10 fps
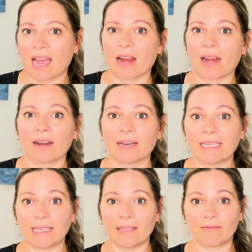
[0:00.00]
are
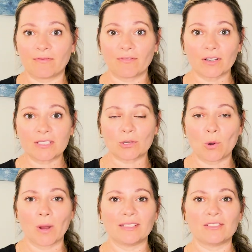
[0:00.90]
first
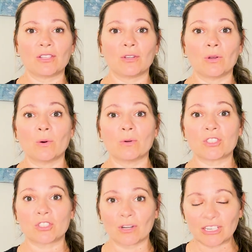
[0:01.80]
going to
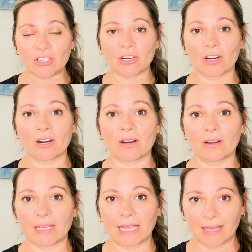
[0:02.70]
stretch your
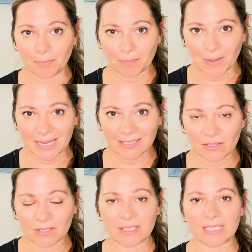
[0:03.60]
hip
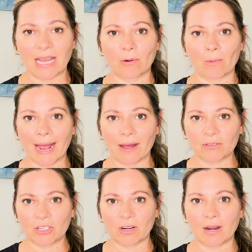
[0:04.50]
muscles and
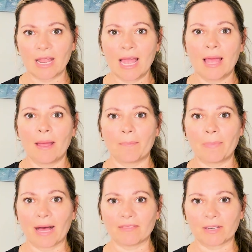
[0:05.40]
around your
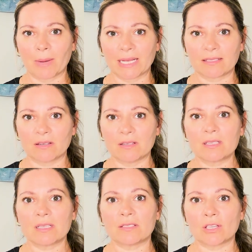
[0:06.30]
pelvic
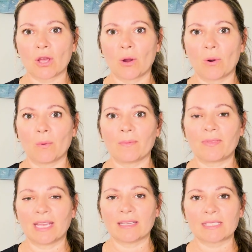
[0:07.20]
muscles. So
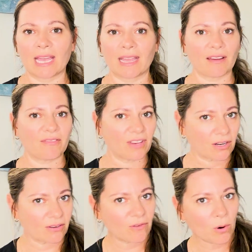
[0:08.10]
things like a
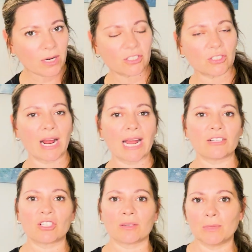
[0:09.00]
figure 4
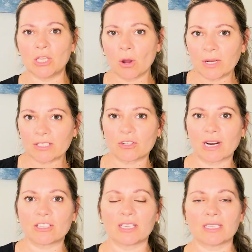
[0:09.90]
stretch, some yoga
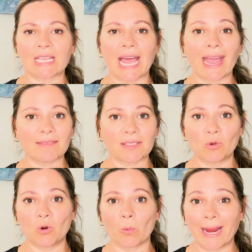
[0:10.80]
stretches. I have
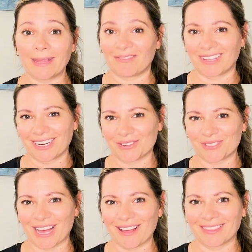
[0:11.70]
some great videos
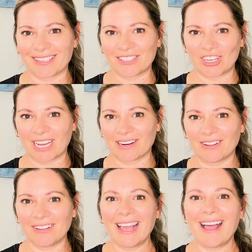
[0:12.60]
on this
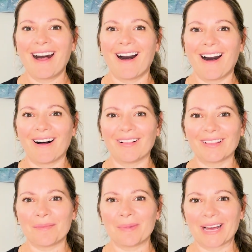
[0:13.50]
channel all
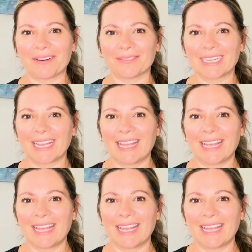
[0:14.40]
about